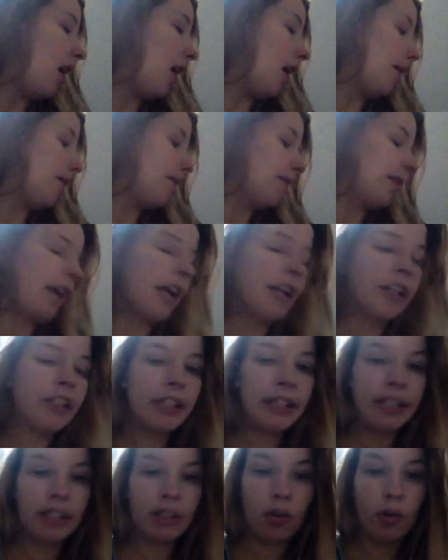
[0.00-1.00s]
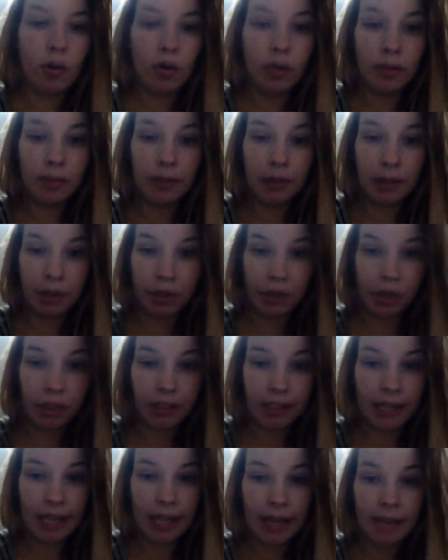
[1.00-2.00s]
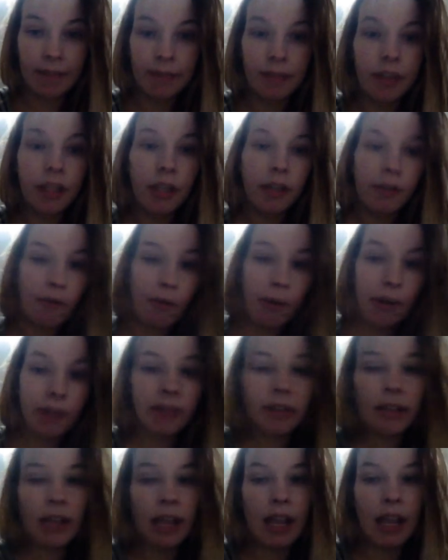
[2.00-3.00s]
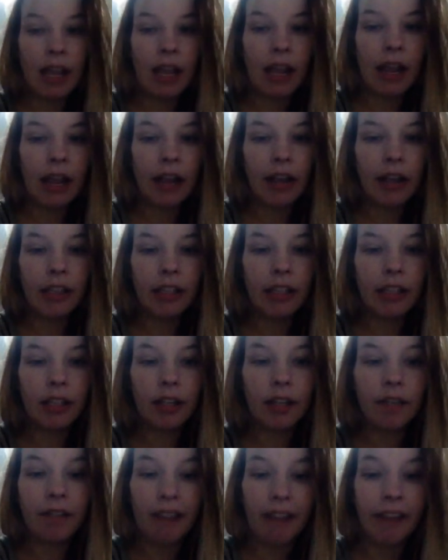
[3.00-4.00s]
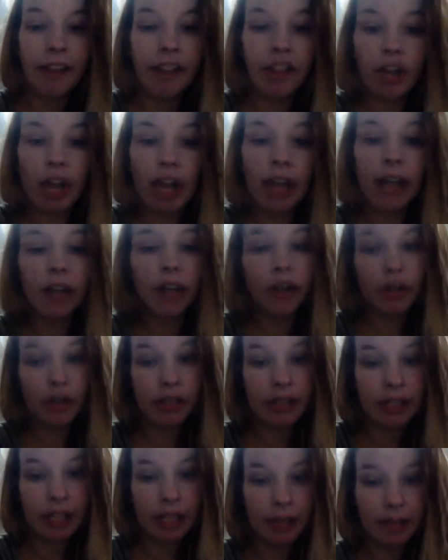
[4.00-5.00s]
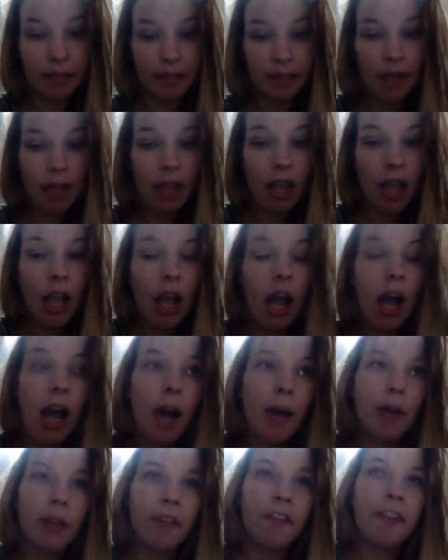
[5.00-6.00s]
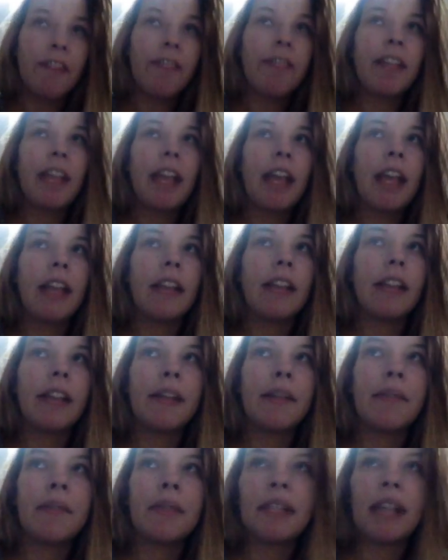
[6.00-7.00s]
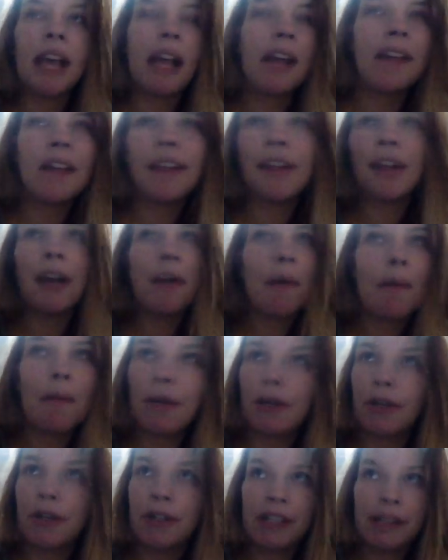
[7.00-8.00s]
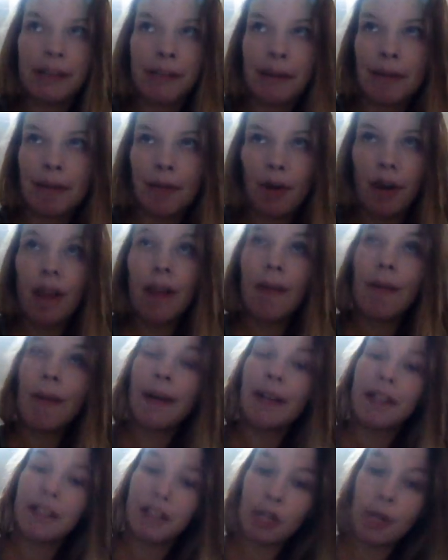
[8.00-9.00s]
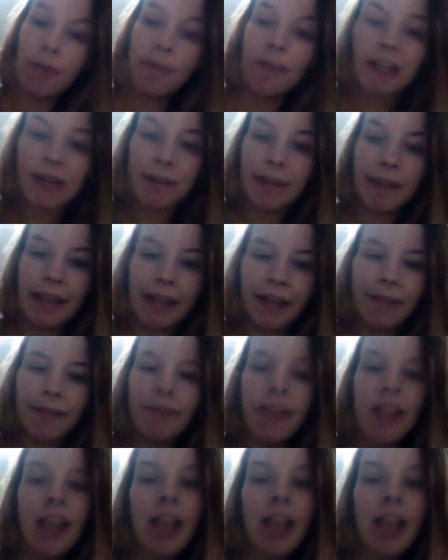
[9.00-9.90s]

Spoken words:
So I actually didn't get to hold him until the 3rd day. The 4th day I got to finally try and nurse him. The 5th day they decided that they didn't want me nursing him anymore. They wanted to tube feed him again.